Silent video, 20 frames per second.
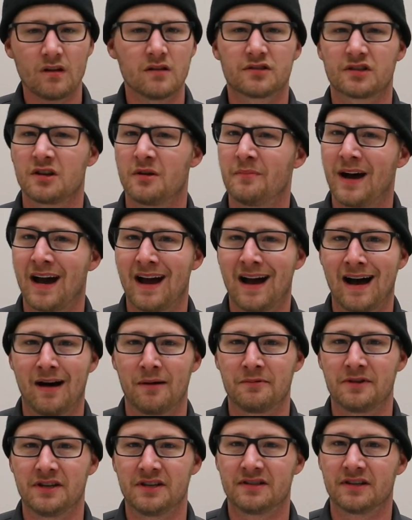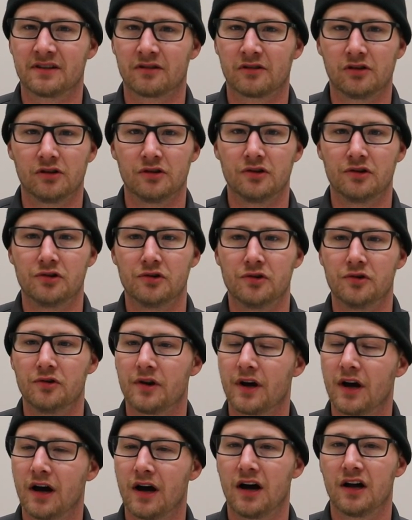Some of my hobbies
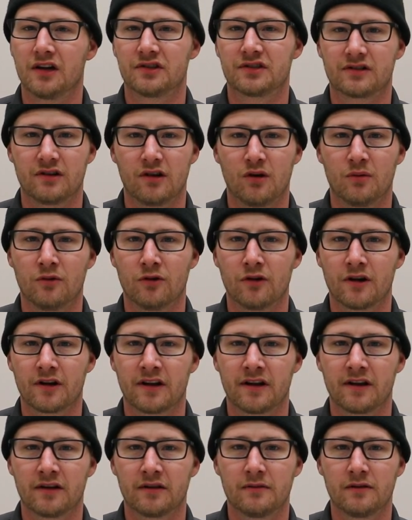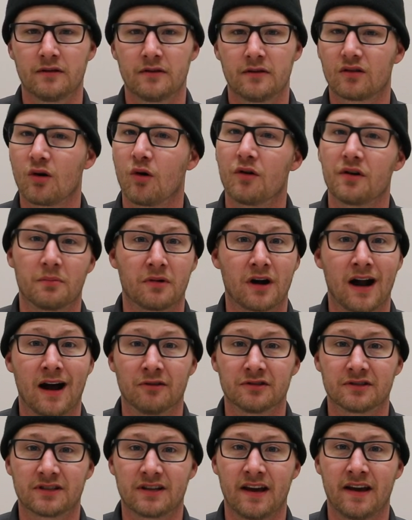include uh, snowboarding, going to
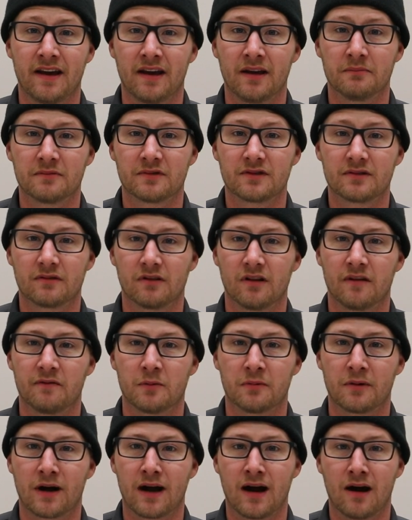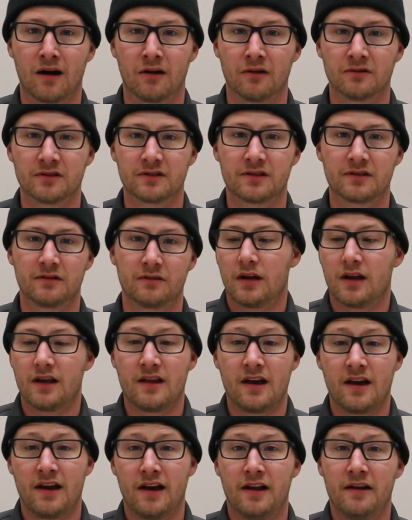Browns games, love the Browns. And
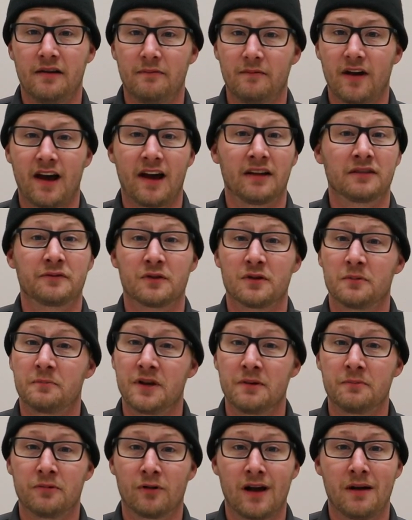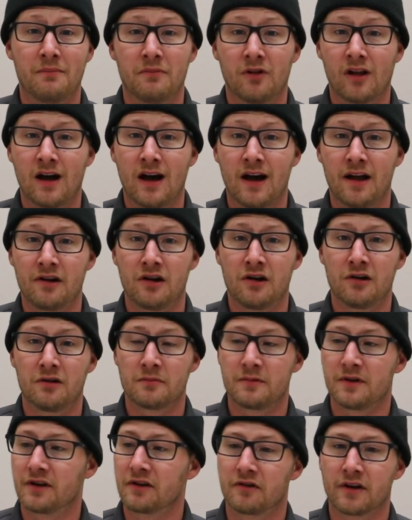then as for the people at
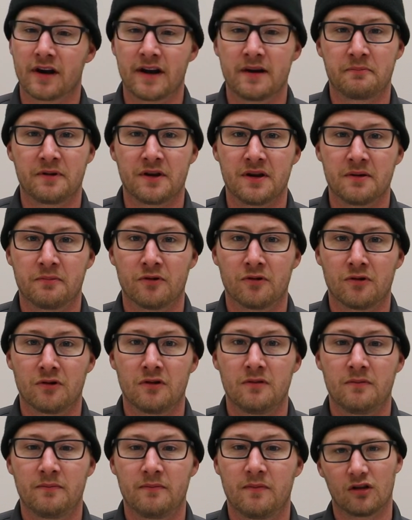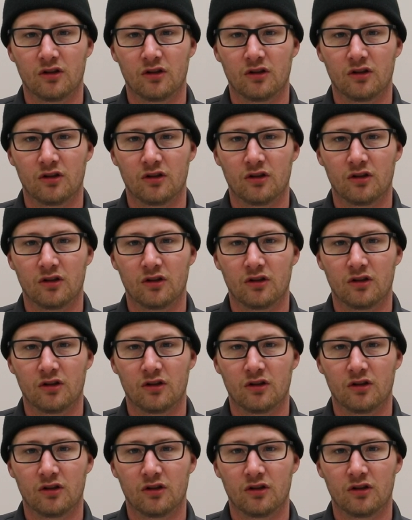Milano, they're great people.